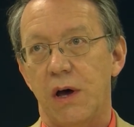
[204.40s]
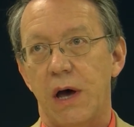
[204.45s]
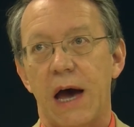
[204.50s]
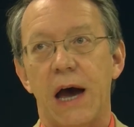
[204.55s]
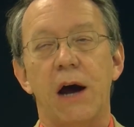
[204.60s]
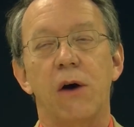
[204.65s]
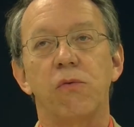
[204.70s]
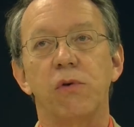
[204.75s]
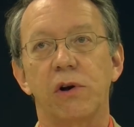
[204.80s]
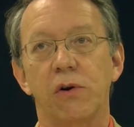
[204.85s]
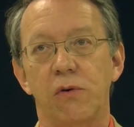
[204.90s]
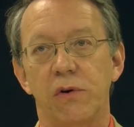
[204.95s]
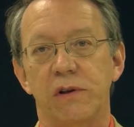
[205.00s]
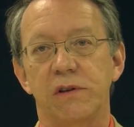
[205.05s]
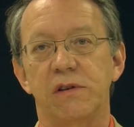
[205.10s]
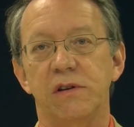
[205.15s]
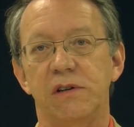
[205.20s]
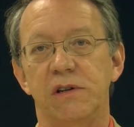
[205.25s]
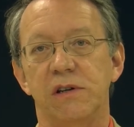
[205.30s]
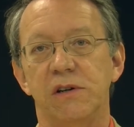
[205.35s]
how we're
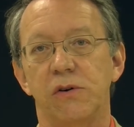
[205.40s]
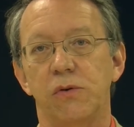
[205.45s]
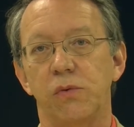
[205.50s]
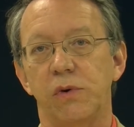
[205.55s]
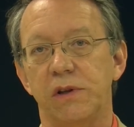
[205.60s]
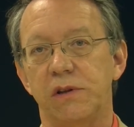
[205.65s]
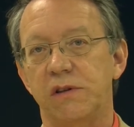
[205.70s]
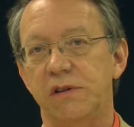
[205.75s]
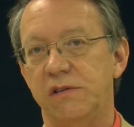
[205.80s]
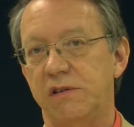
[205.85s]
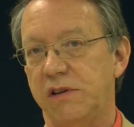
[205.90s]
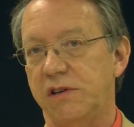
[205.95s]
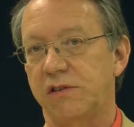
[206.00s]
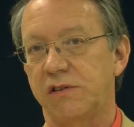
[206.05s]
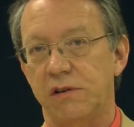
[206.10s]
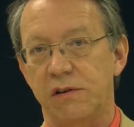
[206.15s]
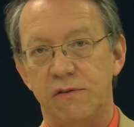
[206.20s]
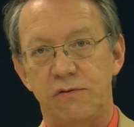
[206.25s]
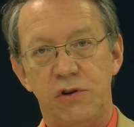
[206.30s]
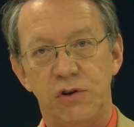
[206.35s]
going to deal with
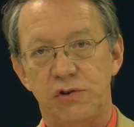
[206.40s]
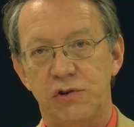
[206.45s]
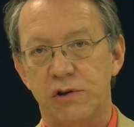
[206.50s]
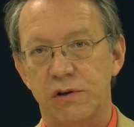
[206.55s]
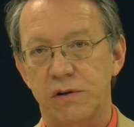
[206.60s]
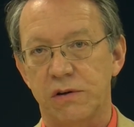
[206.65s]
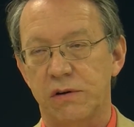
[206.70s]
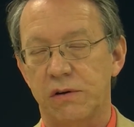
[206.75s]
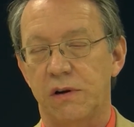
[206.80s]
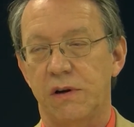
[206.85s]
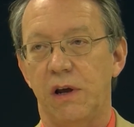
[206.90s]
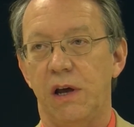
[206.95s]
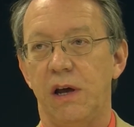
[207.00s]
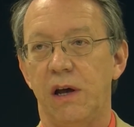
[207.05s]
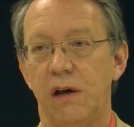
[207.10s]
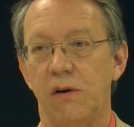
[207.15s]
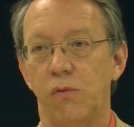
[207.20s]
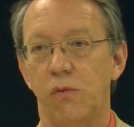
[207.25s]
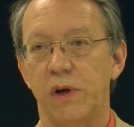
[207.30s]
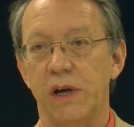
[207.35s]
disease in the future.
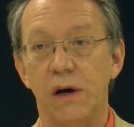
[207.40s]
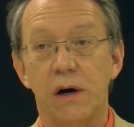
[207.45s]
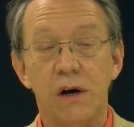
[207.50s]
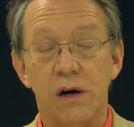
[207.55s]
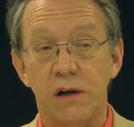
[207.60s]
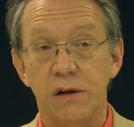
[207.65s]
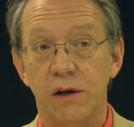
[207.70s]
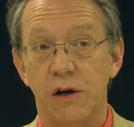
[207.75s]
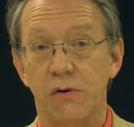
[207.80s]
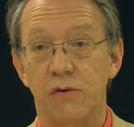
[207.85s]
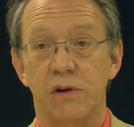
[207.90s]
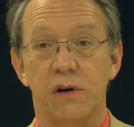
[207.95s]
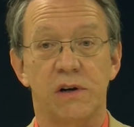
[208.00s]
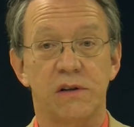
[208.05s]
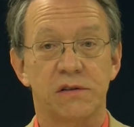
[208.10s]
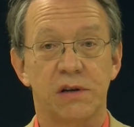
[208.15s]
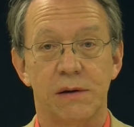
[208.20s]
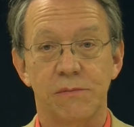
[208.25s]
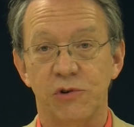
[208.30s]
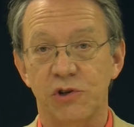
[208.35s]
And we all know that
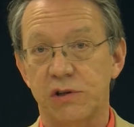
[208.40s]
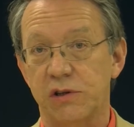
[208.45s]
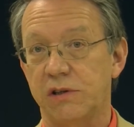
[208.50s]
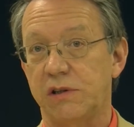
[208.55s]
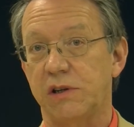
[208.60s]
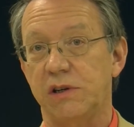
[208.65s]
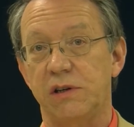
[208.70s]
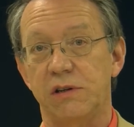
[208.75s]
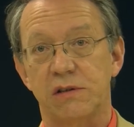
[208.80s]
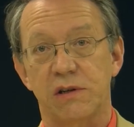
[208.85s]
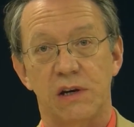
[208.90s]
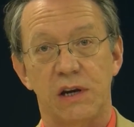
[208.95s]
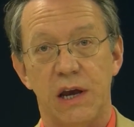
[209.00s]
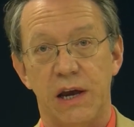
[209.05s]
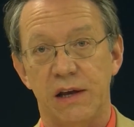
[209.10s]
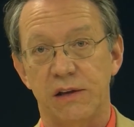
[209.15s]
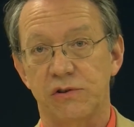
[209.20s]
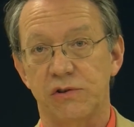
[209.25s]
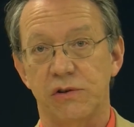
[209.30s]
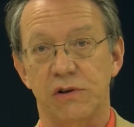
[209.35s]
Alzheimer's disease and
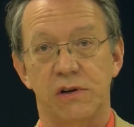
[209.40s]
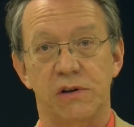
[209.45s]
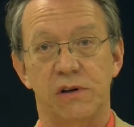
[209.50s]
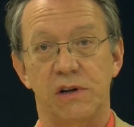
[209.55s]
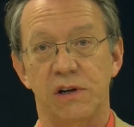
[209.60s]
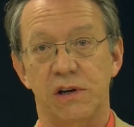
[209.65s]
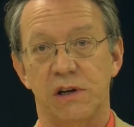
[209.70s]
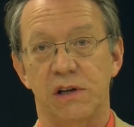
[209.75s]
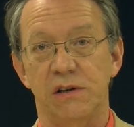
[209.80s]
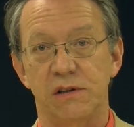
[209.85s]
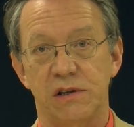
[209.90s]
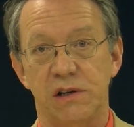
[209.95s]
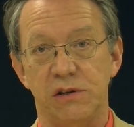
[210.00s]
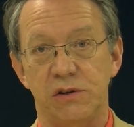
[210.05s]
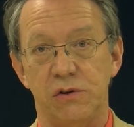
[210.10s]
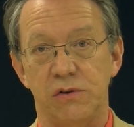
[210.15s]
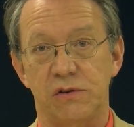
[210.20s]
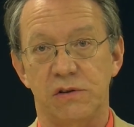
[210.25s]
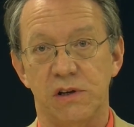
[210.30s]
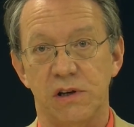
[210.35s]
cancer are going to
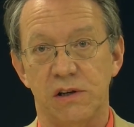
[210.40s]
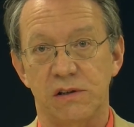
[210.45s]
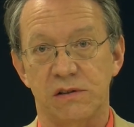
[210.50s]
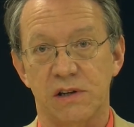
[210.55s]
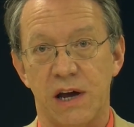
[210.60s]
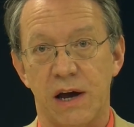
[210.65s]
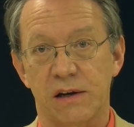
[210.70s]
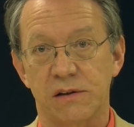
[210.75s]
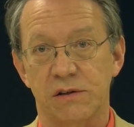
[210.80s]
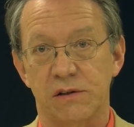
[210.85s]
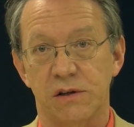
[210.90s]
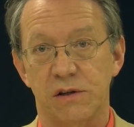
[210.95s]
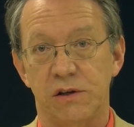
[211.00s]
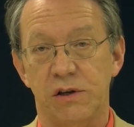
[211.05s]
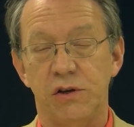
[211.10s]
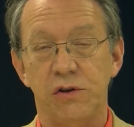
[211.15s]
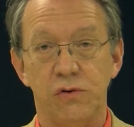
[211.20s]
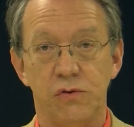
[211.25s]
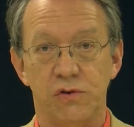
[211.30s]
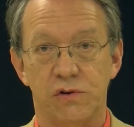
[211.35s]
continue to exact a
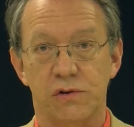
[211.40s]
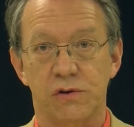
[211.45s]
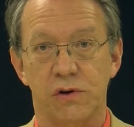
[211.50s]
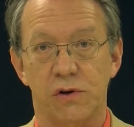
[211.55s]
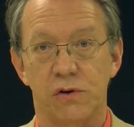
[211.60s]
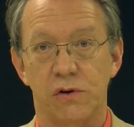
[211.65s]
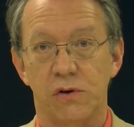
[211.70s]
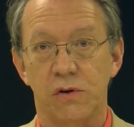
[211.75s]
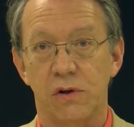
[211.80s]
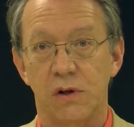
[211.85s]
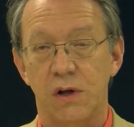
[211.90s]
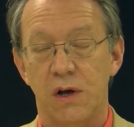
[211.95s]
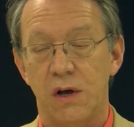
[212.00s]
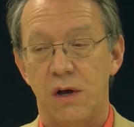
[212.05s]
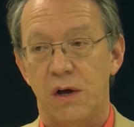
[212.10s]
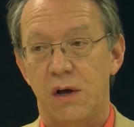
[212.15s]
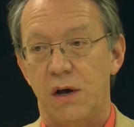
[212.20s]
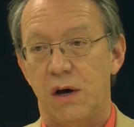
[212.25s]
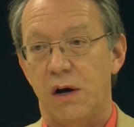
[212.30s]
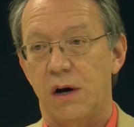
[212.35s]
huge toll
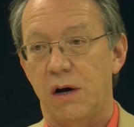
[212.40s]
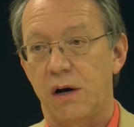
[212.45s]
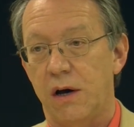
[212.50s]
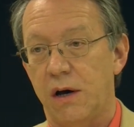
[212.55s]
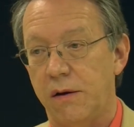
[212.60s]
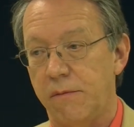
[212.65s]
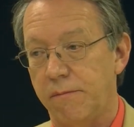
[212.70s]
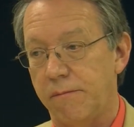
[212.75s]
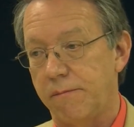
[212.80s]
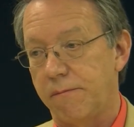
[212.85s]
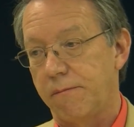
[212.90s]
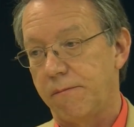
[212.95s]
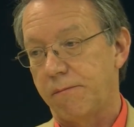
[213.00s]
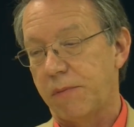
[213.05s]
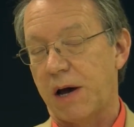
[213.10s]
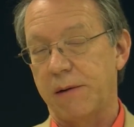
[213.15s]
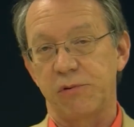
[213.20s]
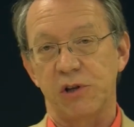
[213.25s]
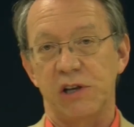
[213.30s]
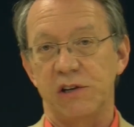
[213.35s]
on
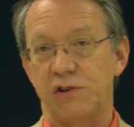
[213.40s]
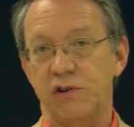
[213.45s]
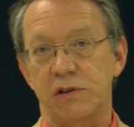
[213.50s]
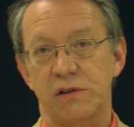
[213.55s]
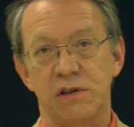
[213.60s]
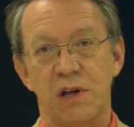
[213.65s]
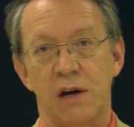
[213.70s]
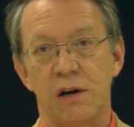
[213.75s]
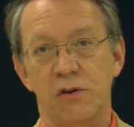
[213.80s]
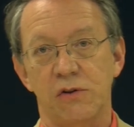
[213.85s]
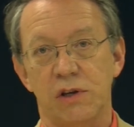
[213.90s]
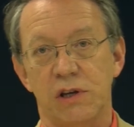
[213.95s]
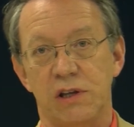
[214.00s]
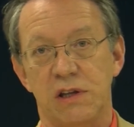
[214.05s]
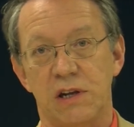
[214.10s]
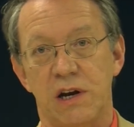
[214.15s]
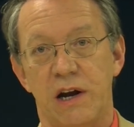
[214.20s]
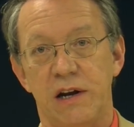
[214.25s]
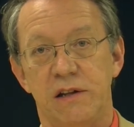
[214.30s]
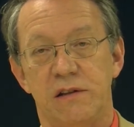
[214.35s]
populations not only in
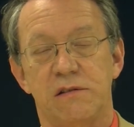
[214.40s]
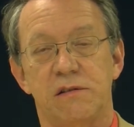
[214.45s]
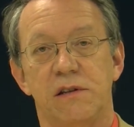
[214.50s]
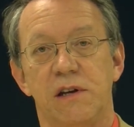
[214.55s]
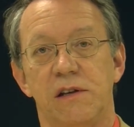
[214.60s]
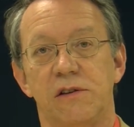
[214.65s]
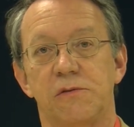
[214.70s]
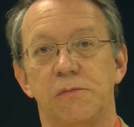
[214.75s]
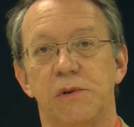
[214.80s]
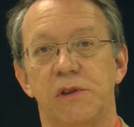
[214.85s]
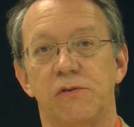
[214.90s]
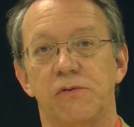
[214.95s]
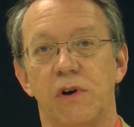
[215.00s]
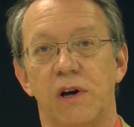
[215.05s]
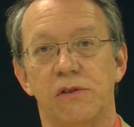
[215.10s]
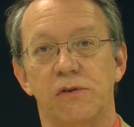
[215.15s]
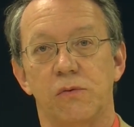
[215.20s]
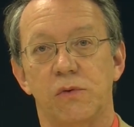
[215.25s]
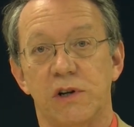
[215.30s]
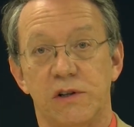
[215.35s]
the United States but
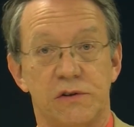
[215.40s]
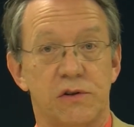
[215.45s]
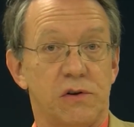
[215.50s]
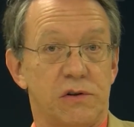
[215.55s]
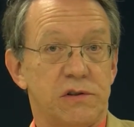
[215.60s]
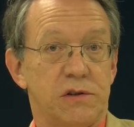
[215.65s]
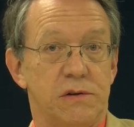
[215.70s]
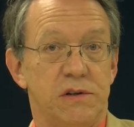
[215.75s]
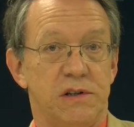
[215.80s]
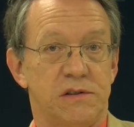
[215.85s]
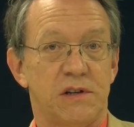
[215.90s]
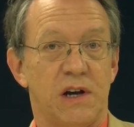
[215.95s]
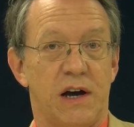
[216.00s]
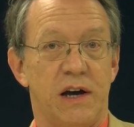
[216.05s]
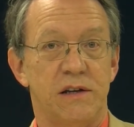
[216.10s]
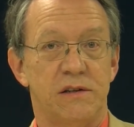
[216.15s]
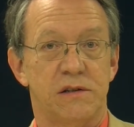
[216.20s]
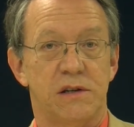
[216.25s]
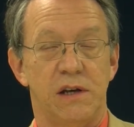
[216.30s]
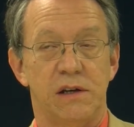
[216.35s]
throughout the world. So it's a, it's a
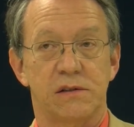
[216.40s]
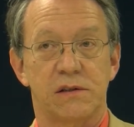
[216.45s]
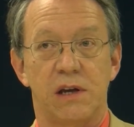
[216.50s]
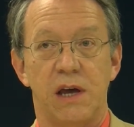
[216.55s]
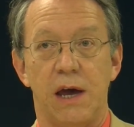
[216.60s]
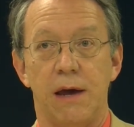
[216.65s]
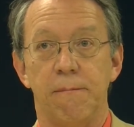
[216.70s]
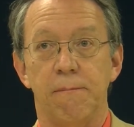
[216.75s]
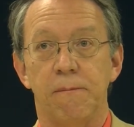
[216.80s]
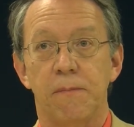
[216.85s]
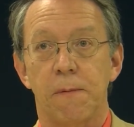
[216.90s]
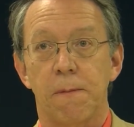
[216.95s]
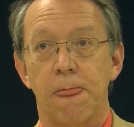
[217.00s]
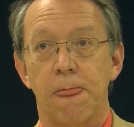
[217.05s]
high stakes game.